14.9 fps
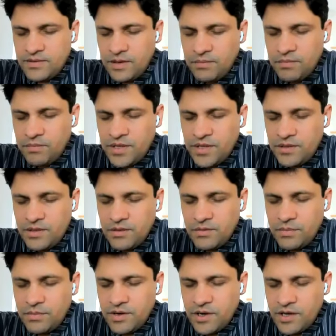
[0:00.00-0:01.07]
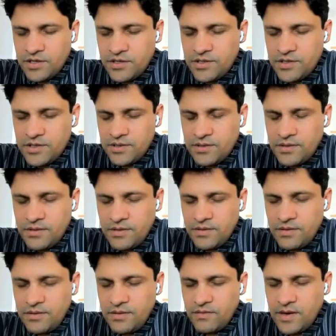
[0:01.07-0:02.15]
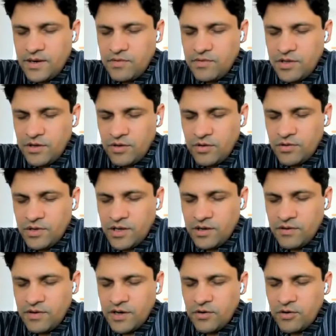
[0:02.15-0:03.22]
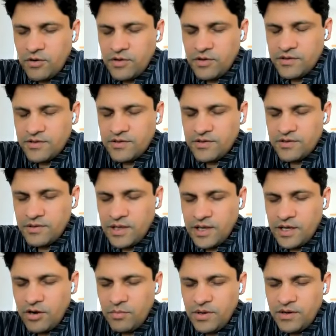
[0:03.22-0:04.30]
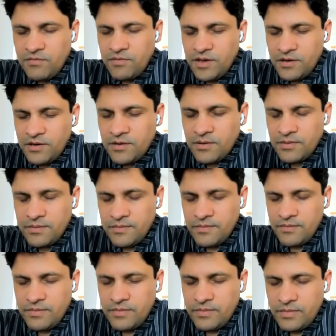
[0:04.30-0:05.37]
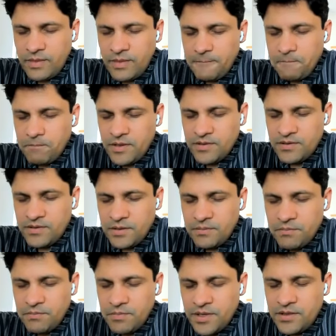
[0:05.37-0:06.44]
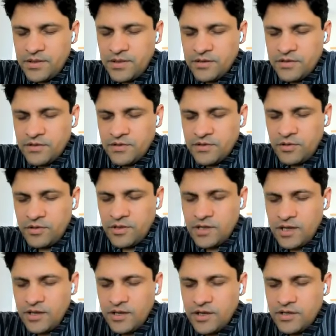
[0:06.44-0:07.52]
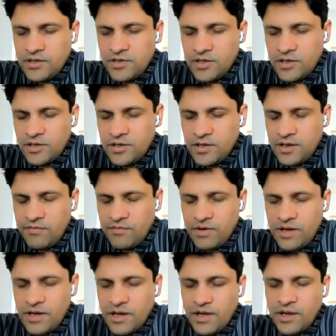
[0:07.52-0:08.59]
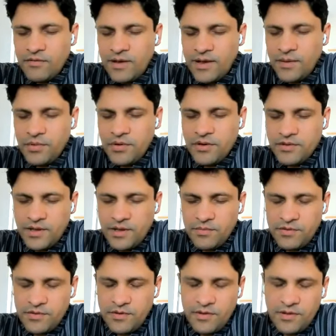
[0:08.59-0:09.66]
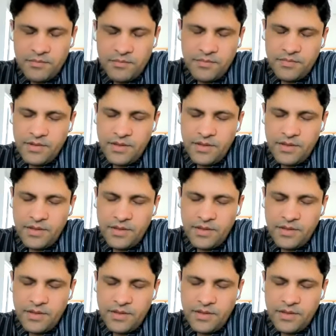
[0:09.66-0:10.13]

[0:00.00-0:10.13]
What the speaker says: Sabbattama parajita. Wherever they go, they are victorious. They cannot be defeated. Sabbatta sotyam gachanti. Every kind of happiness comes to them.